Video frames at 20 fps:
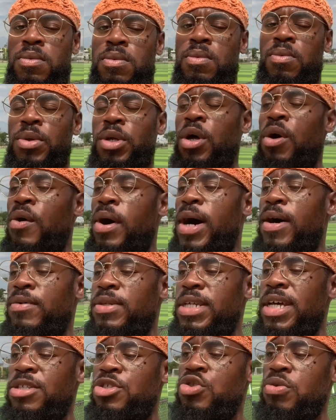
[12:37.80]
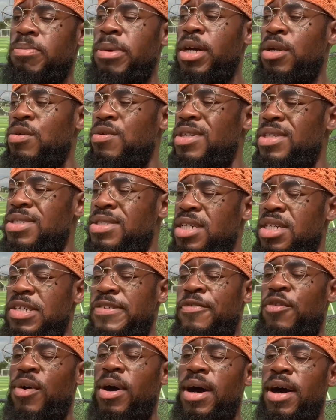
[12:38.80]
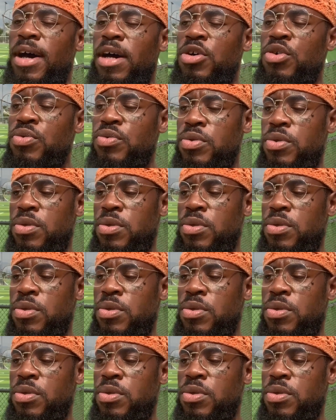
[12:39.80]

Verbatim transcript: We know how detrimental this is for our health.